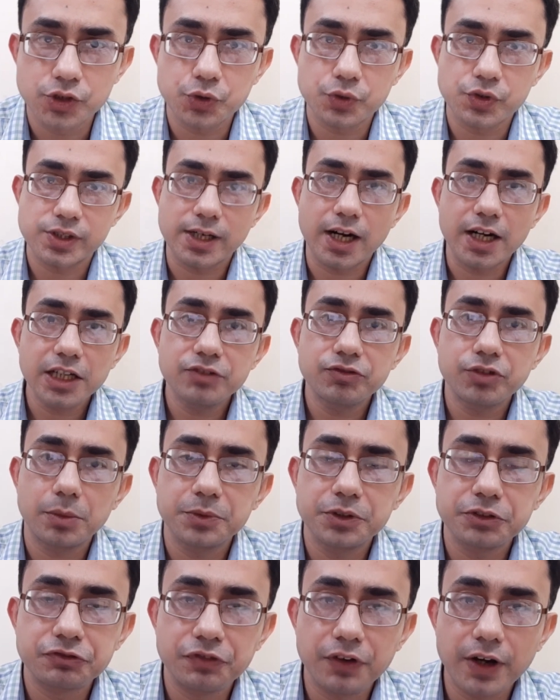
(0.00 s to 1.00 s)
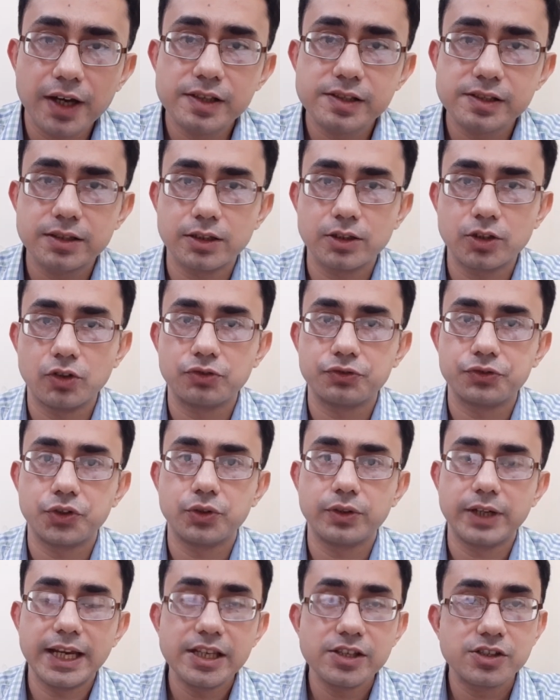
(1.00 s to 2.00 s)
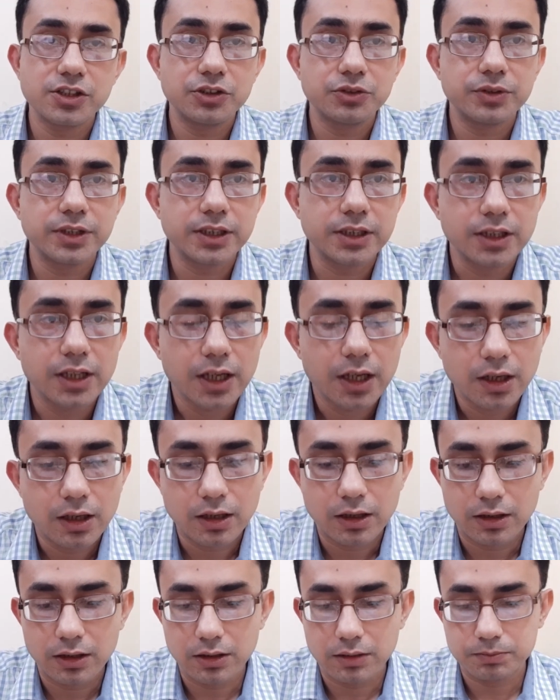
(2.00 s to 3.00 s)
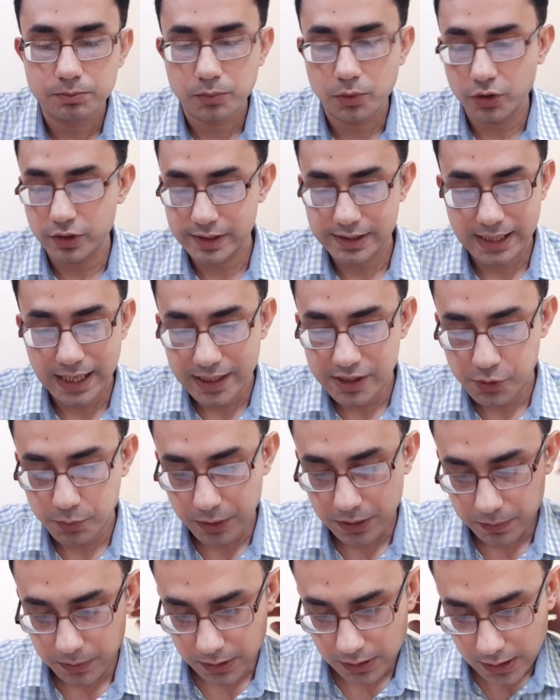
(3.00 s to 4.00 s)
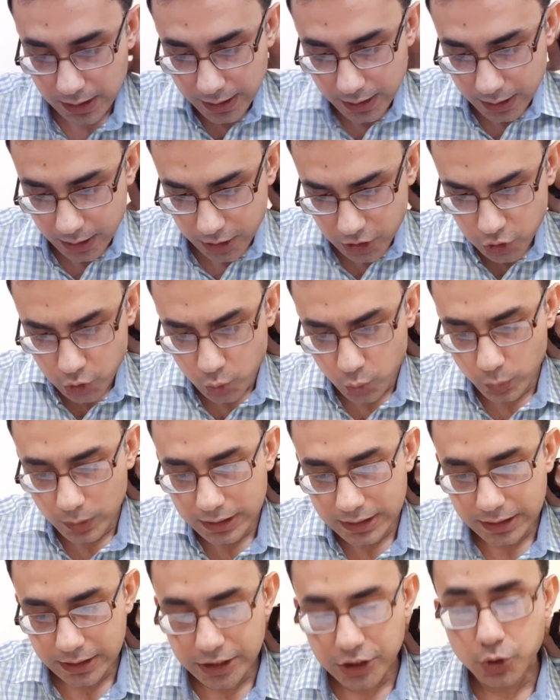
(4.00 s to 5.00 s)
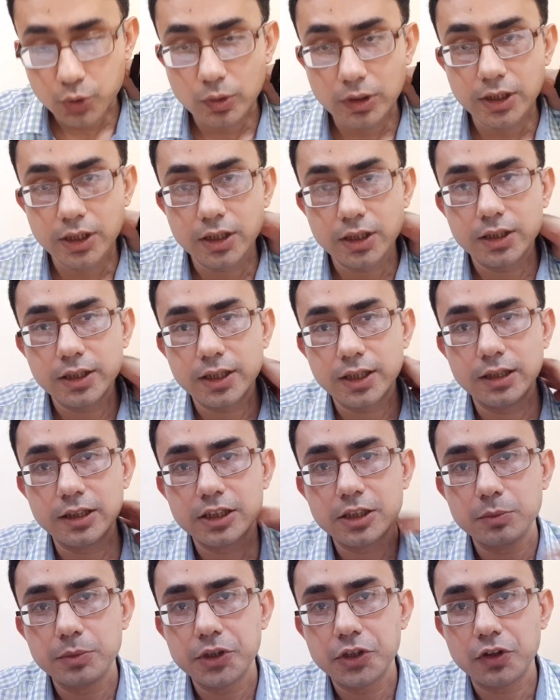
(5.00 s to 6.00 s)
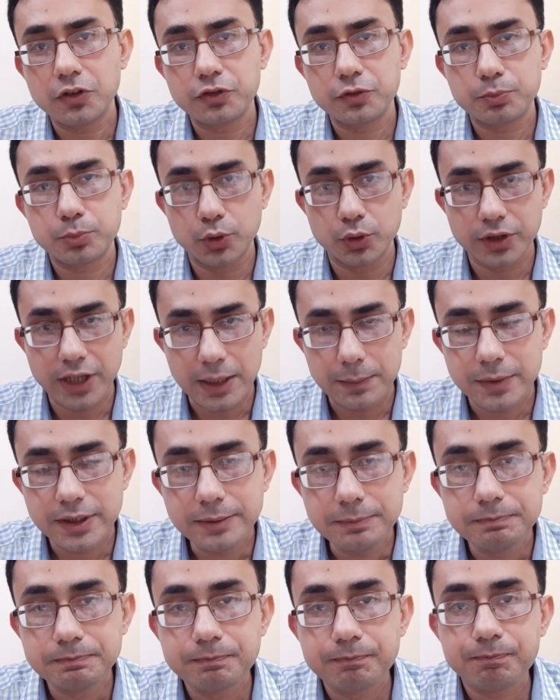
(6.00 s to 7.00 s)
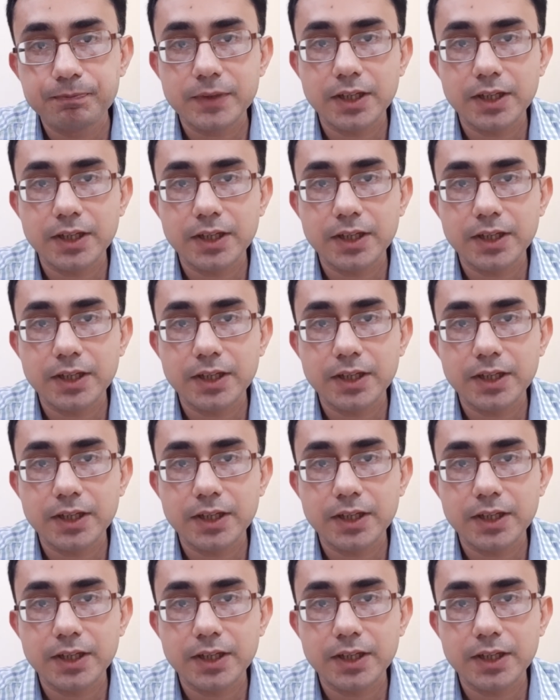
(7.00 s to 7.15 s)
So starting from the first year of your engineering or science, maybe you will need to learn a little bit of programming.